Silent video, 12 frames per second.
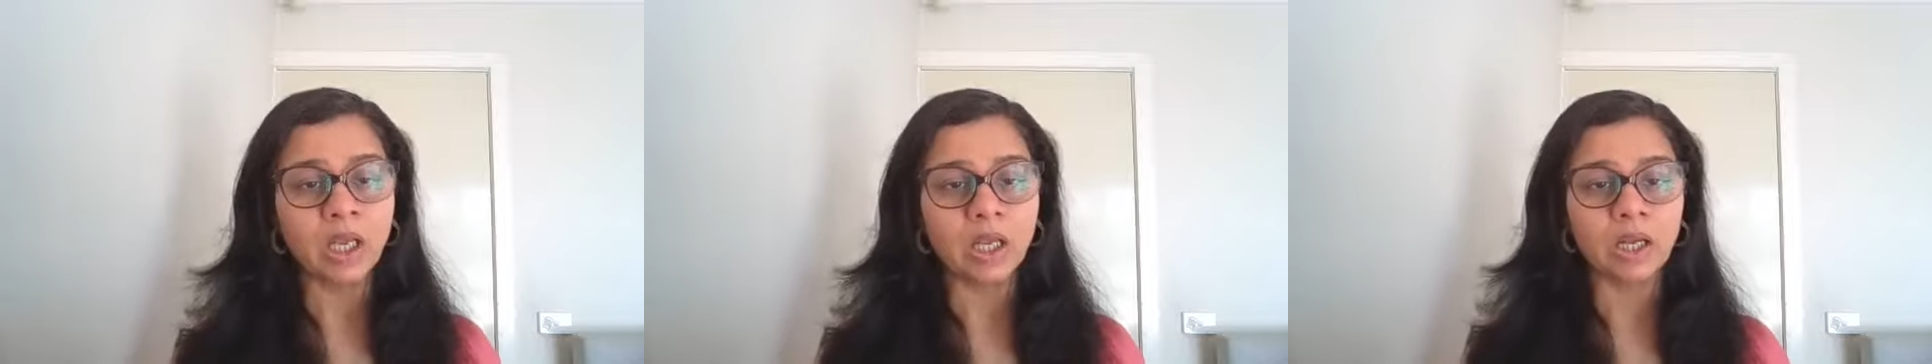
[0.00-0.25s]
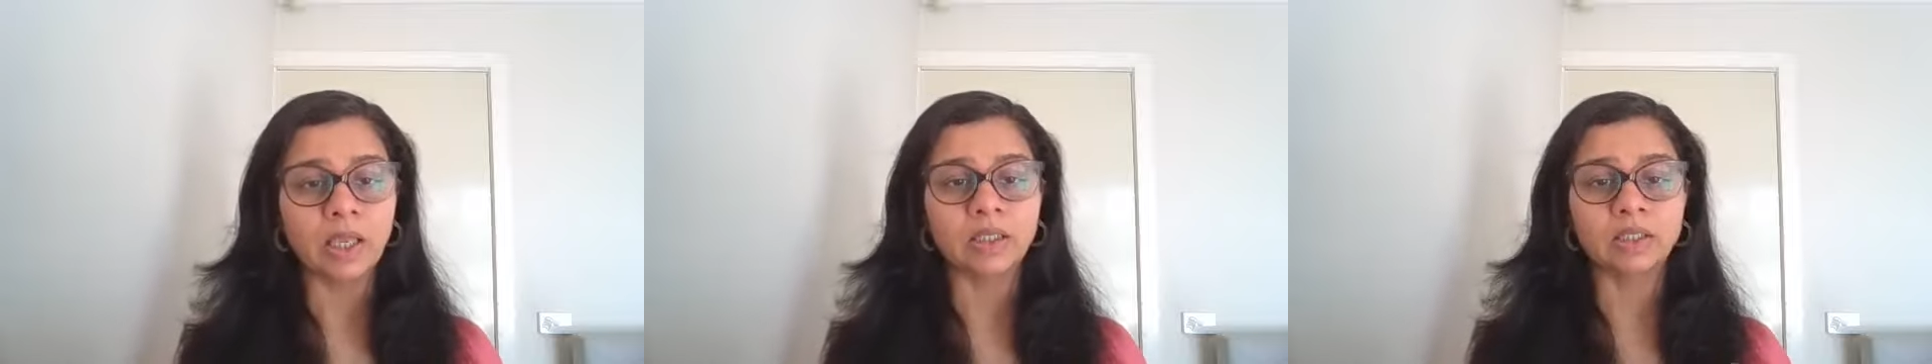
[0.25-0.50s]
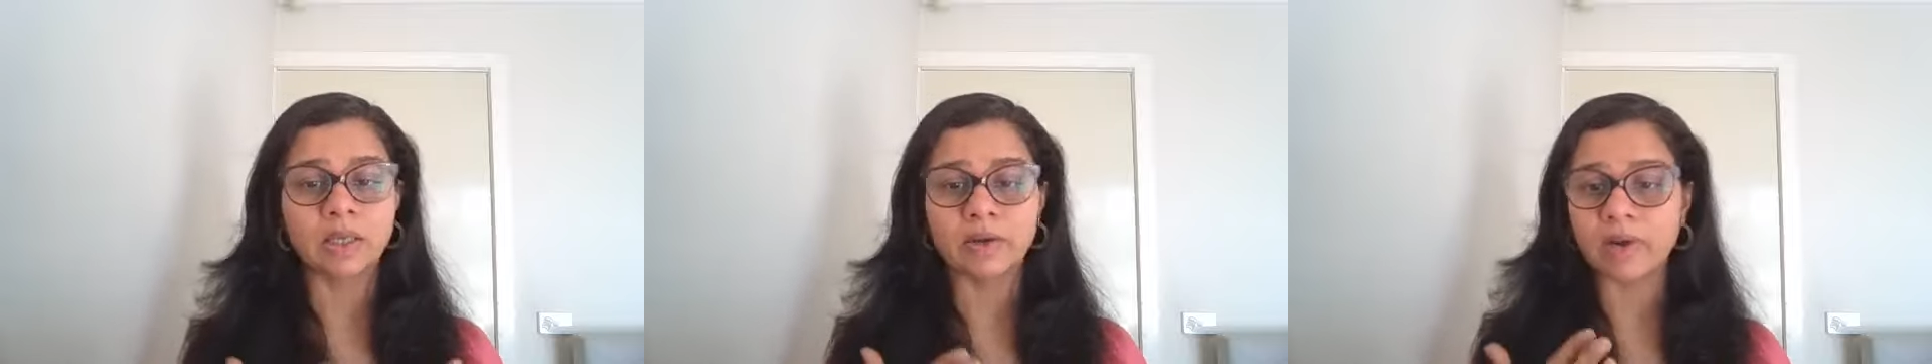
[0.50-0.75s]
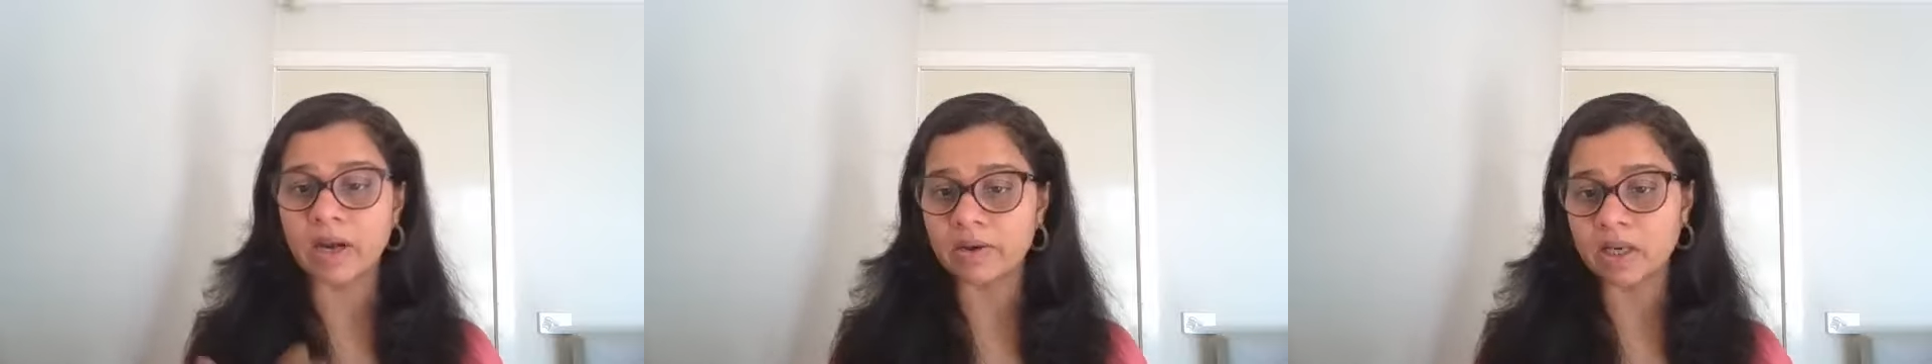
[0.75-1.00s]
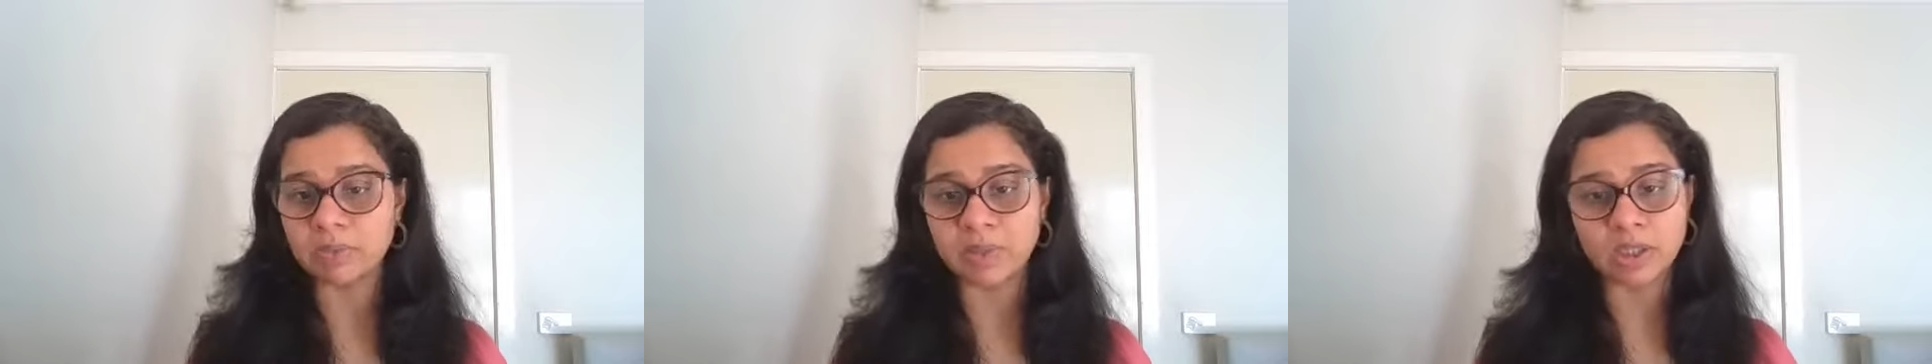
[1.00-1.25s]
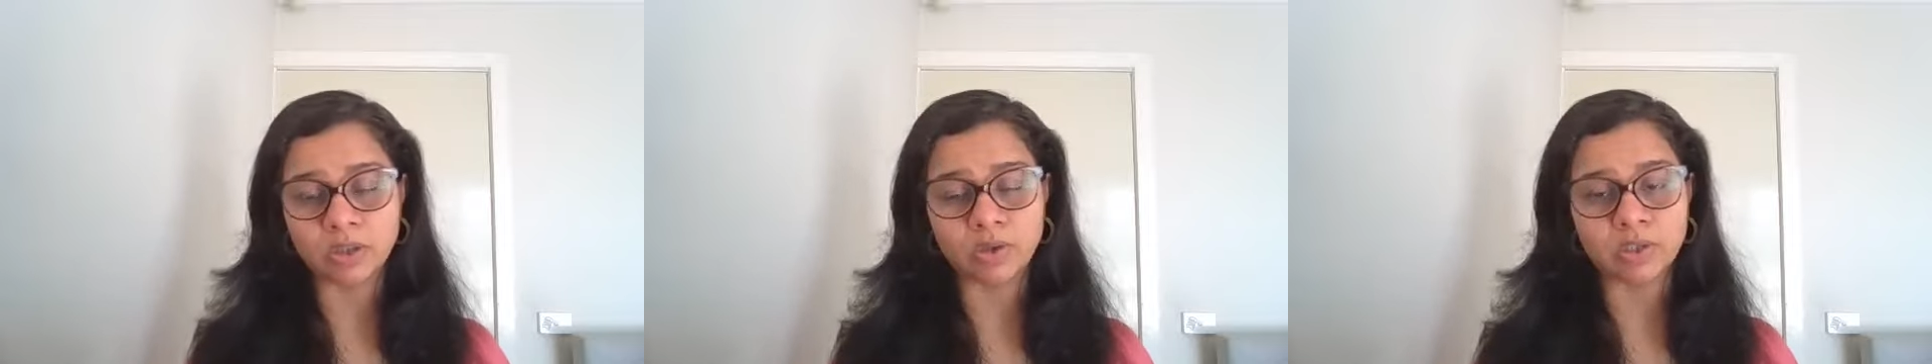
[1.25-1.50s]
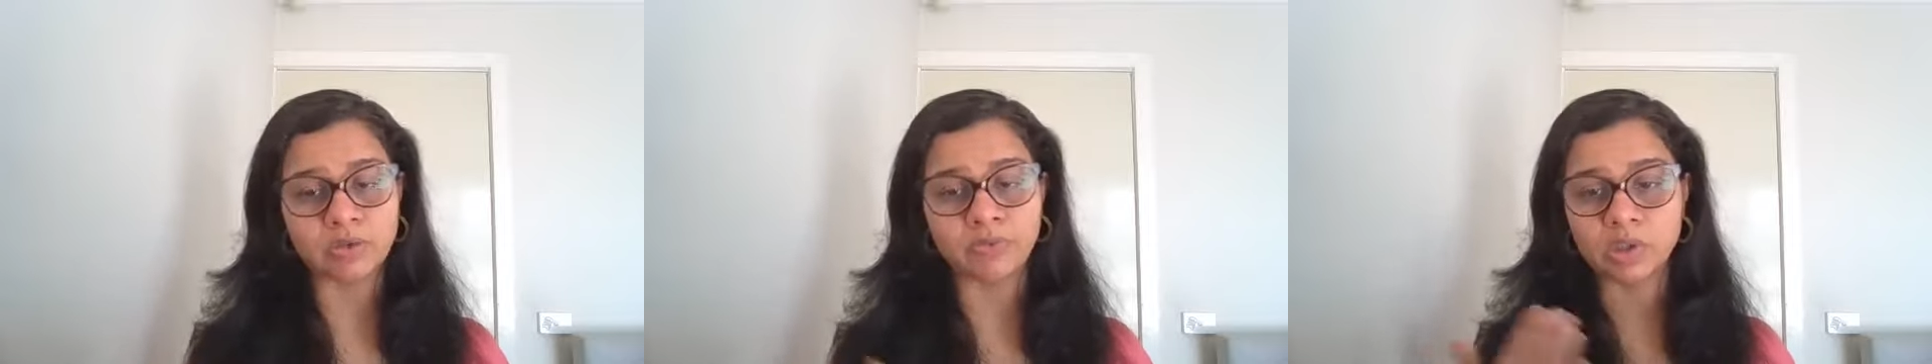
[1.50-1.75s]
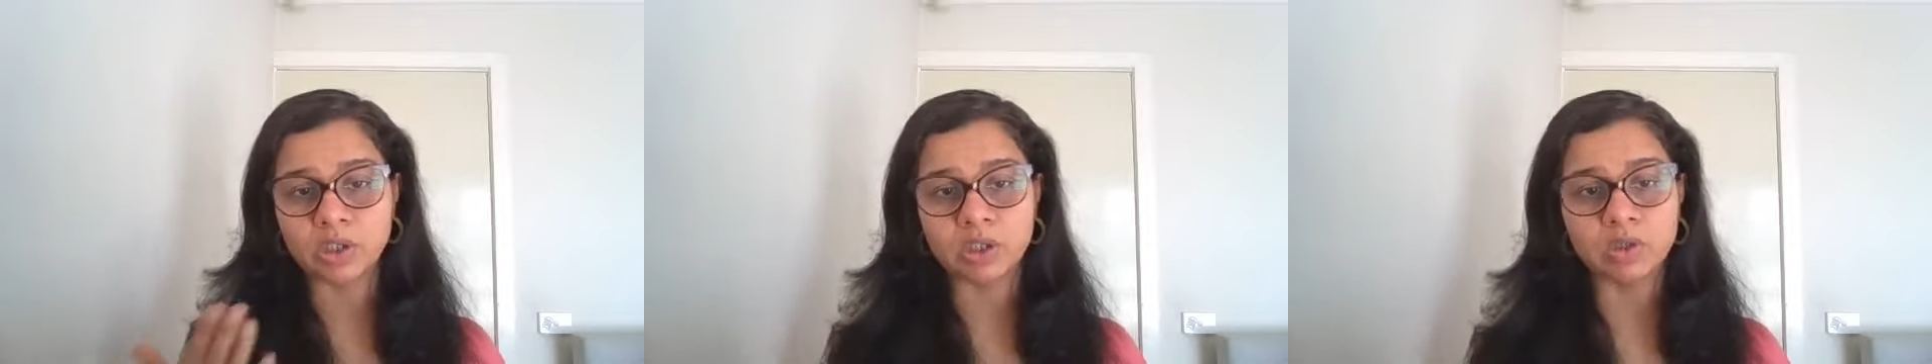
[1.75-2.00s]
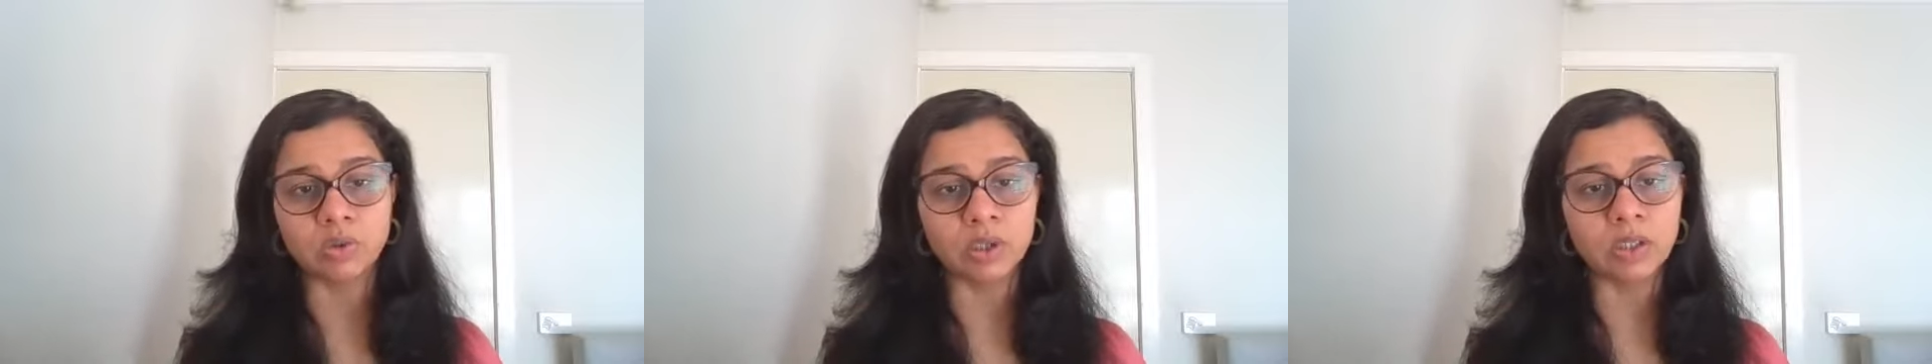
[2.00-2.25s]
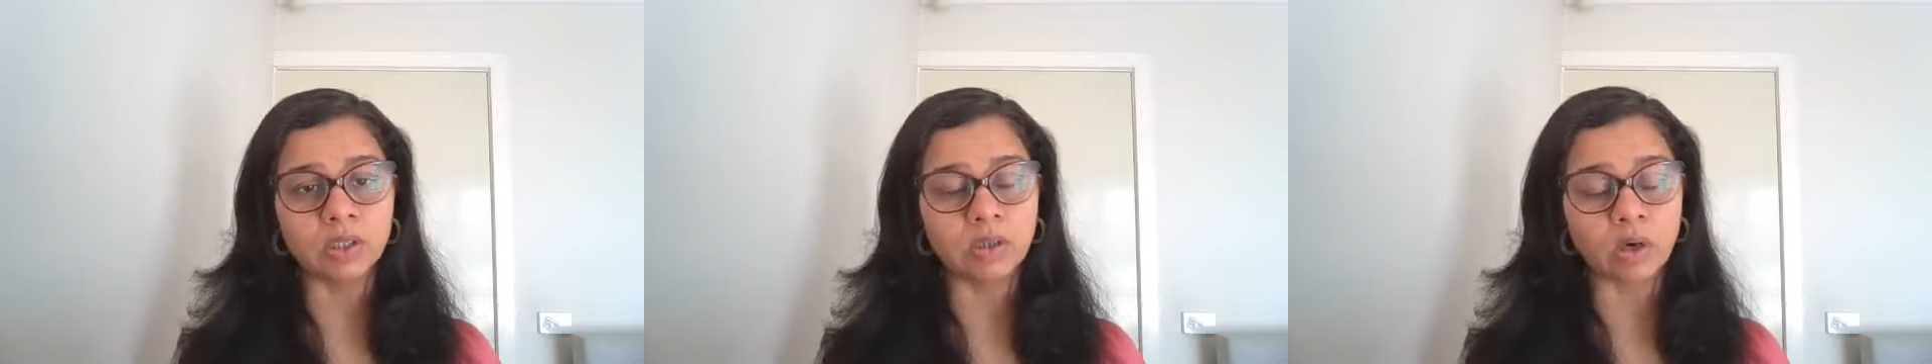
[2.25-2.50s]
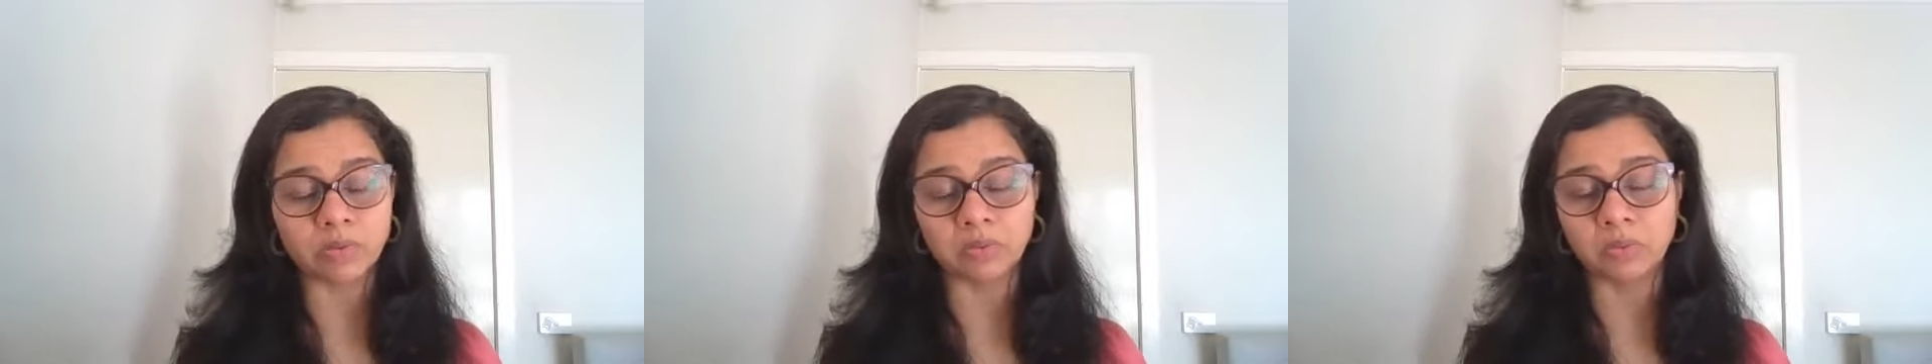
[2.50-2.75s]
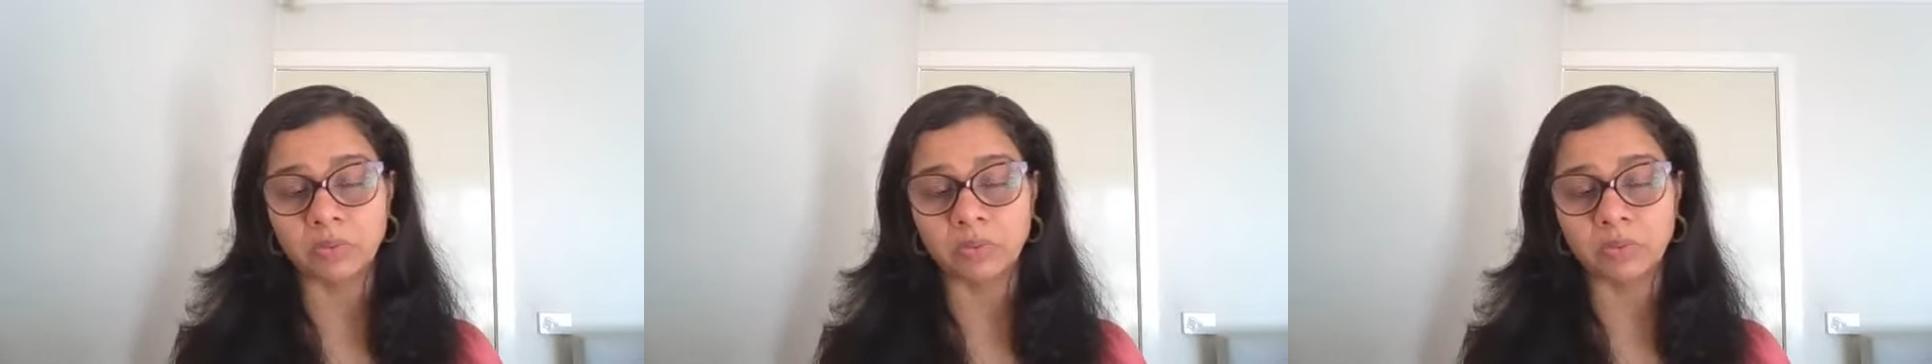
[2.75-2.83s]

Like there are ready-made doors. If you just Google